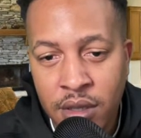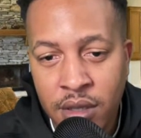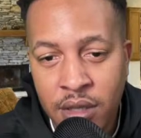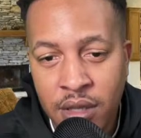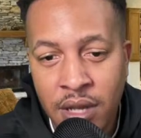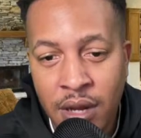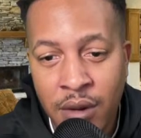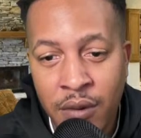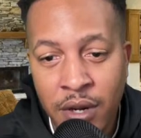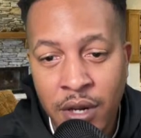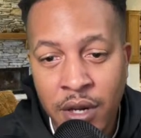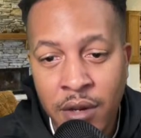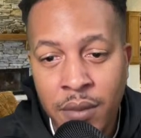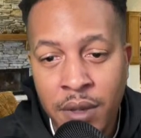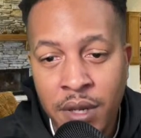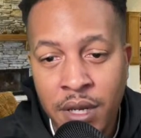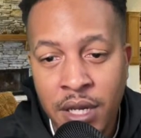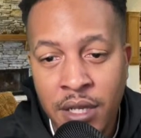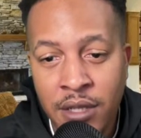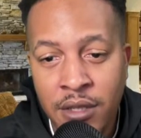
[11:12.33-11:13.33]
They were up by
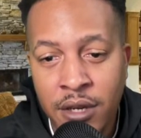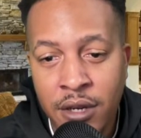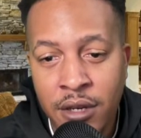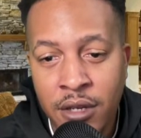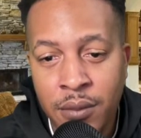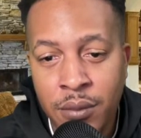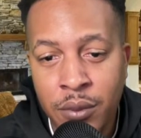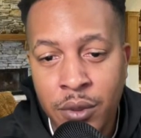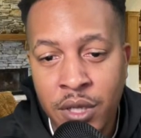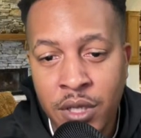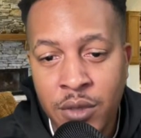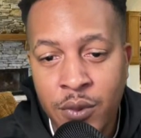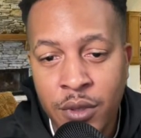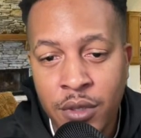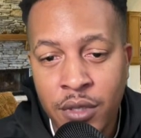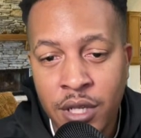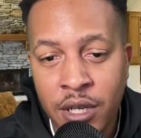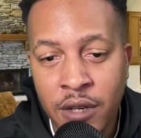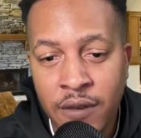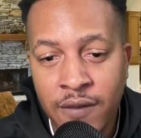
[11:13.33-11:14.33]
like 30 points,
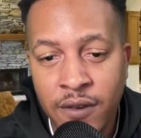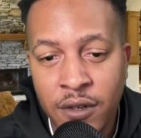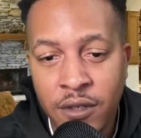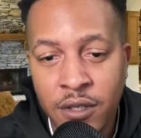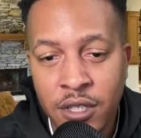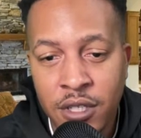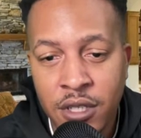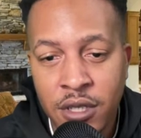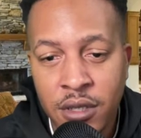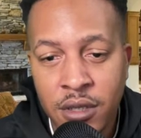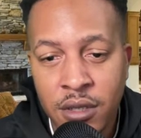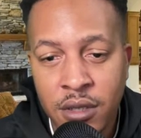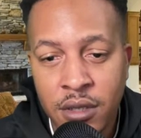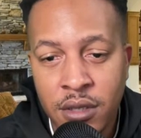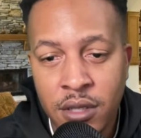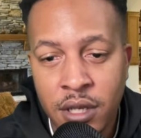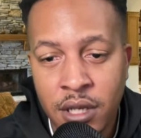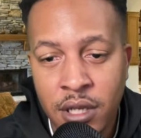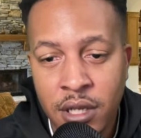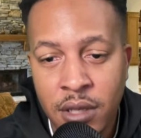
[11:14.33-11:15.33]
weren't they? Versus
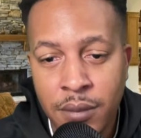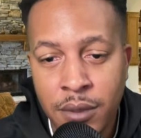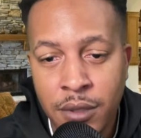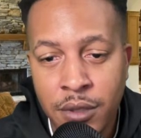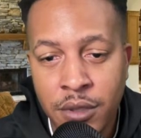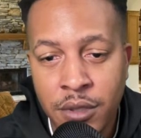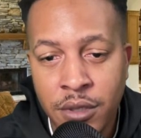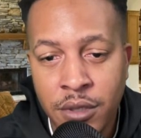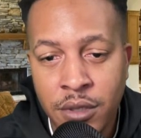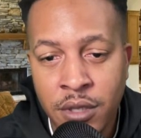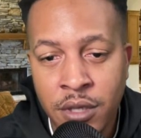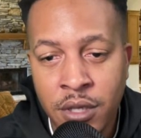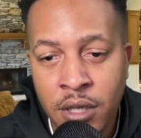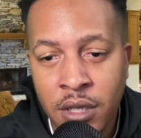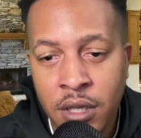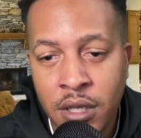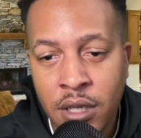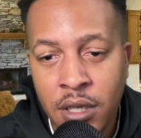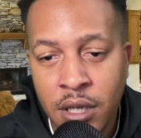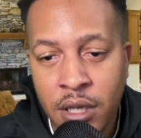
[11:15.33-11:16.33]
the Clippers.
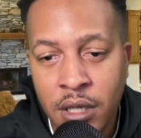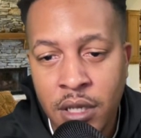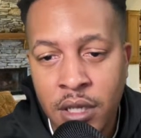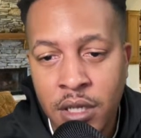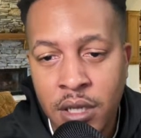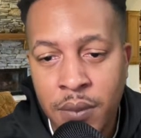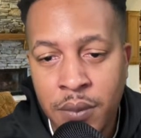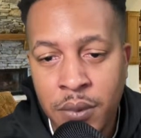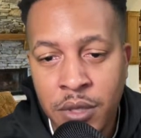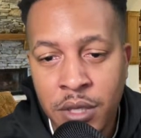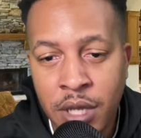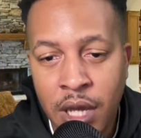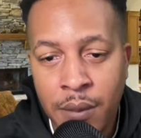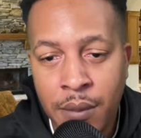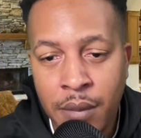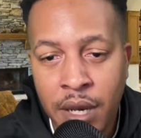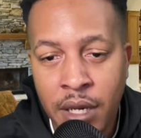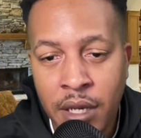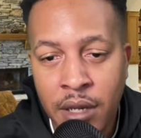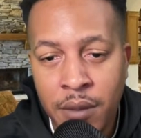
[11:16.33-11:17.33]
And the Clippers came
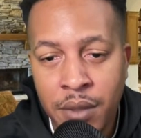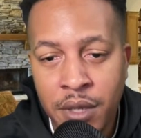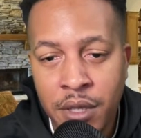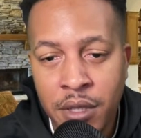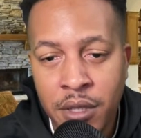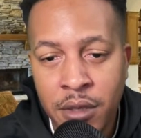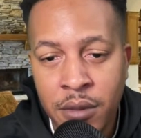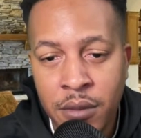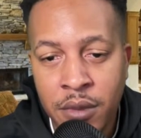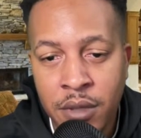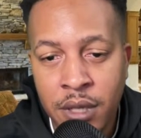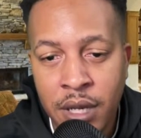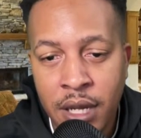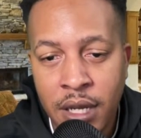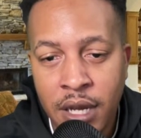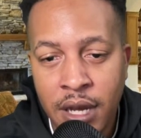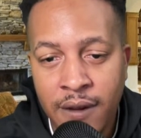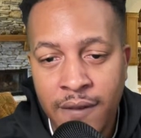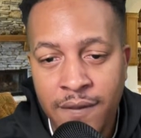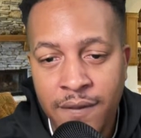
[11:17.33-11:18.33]
back and beat them.
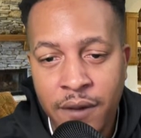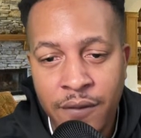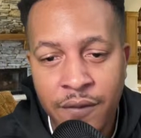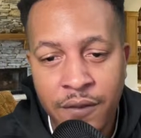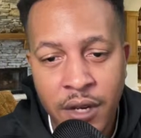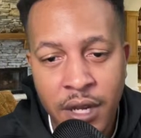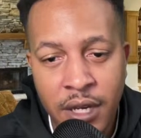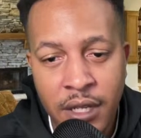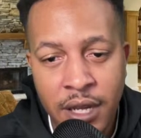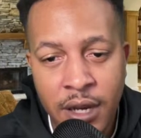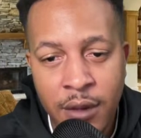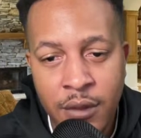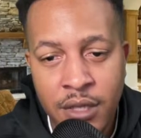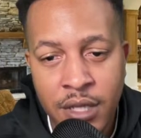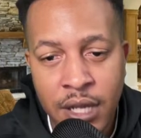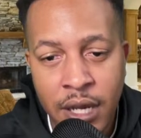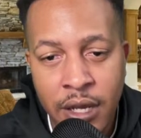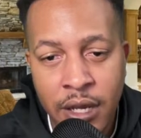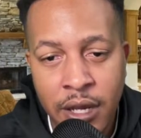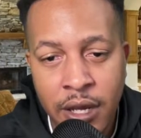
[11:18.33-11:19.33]
I feel like that was
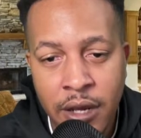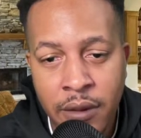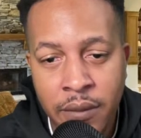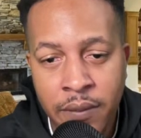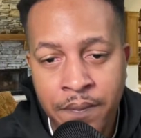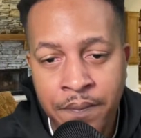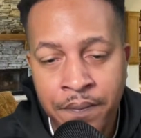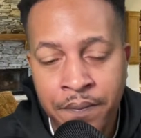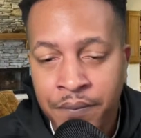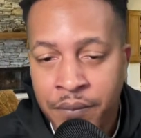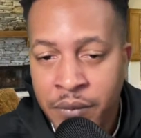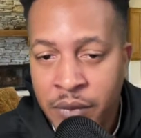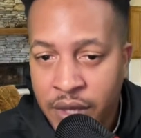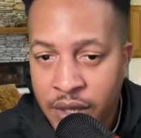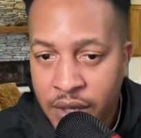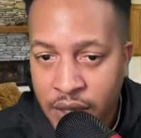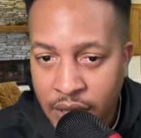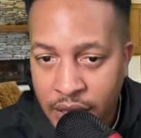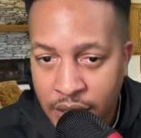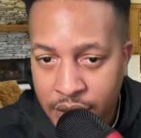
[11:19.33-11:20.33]
that game.
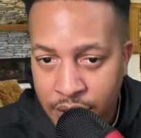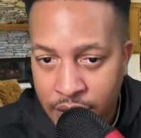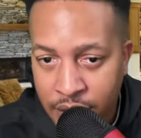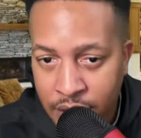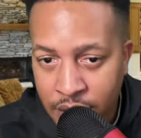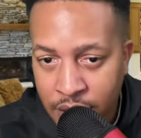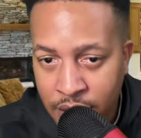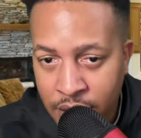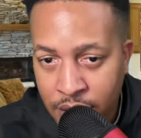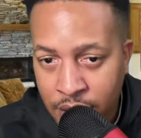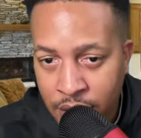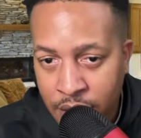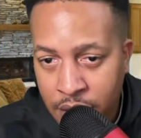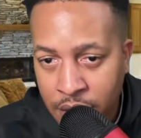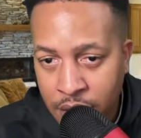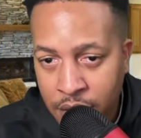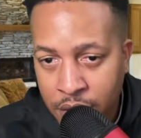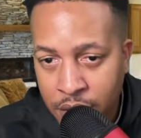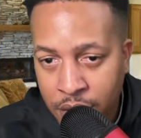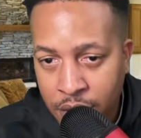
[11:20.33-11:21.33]
And then
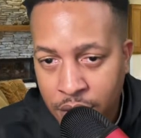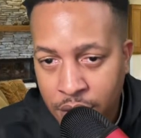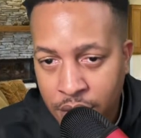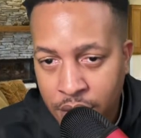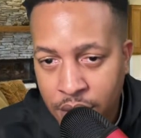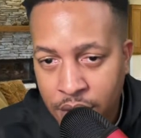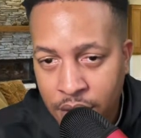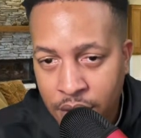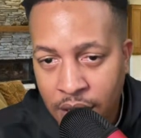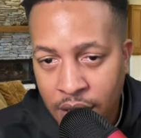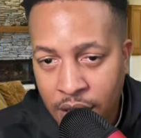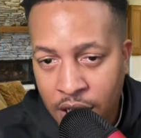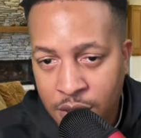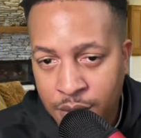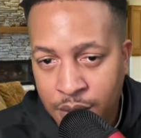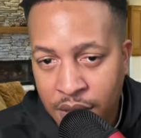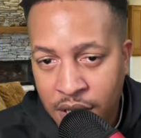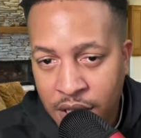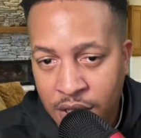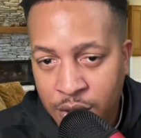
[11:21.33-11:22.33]
they lost
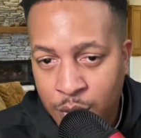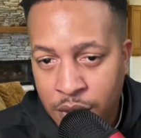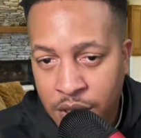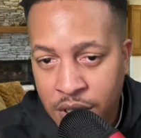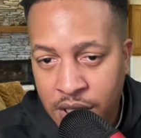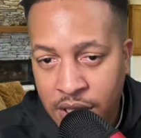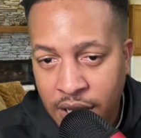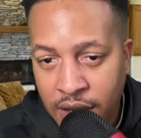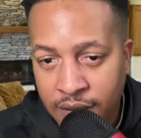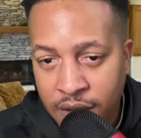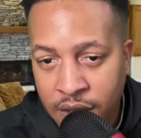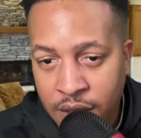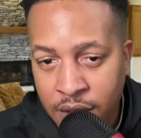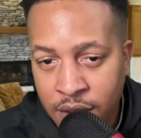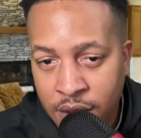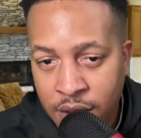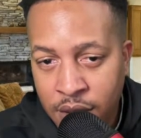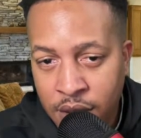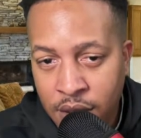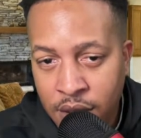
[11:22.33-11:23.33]
by 27
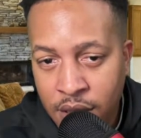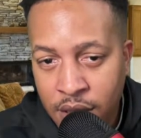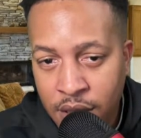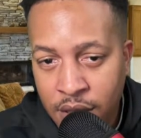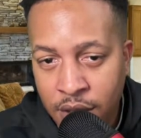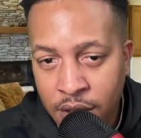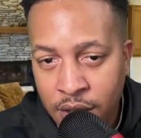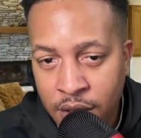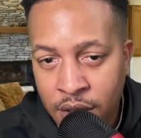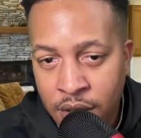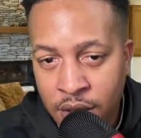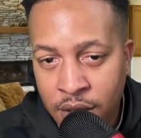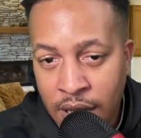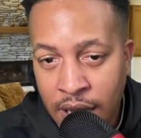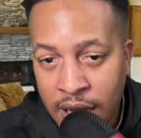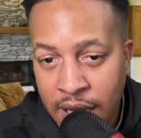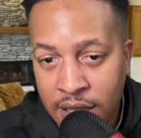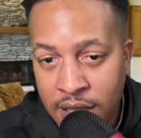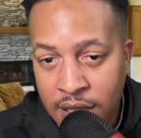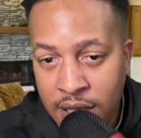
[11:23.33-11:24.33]
in their
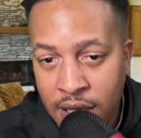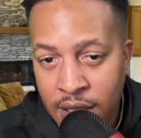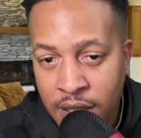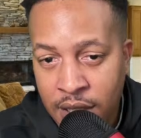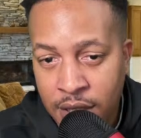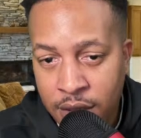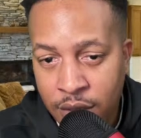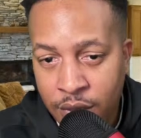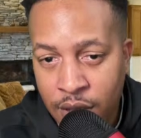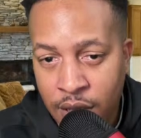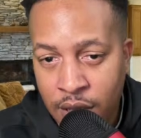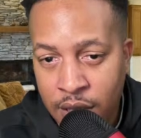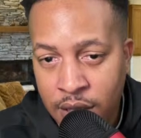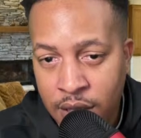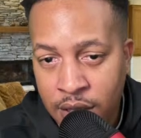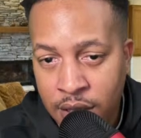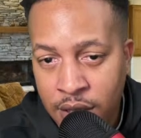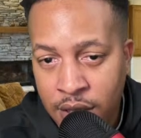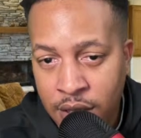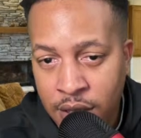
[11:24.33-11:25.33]
last night to the
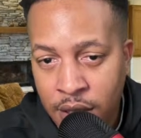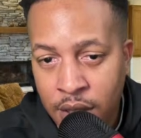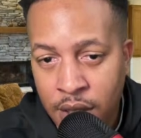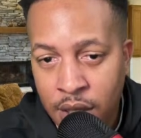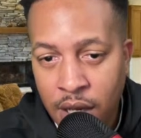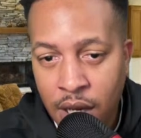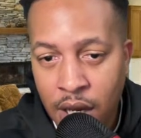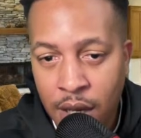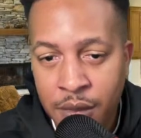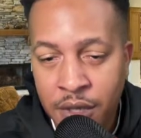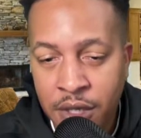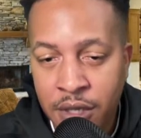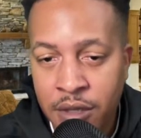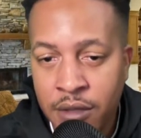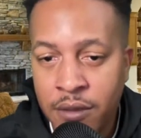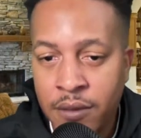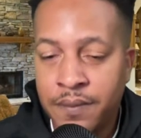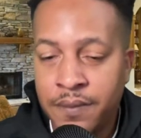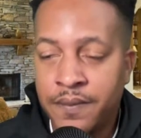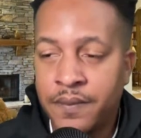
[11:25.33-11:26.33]
Rockets. I
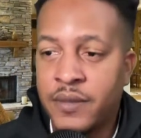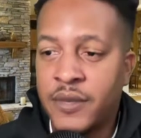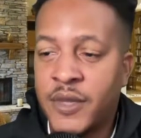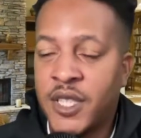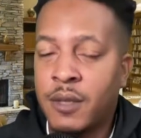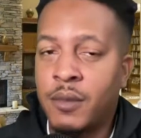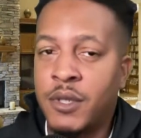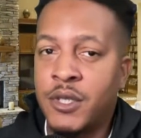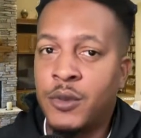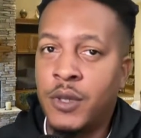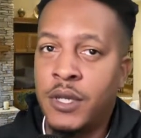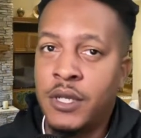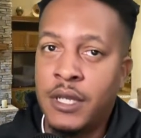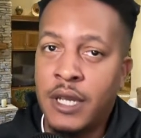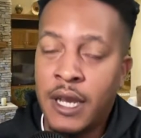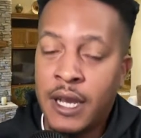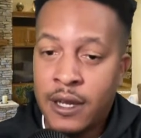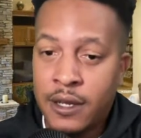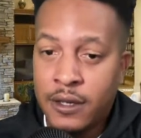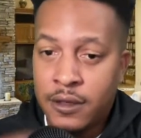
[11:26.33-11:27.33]
mean, between
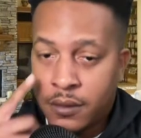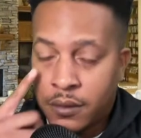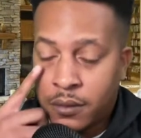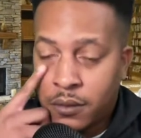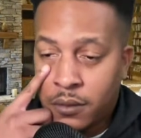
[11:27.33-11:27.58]
that,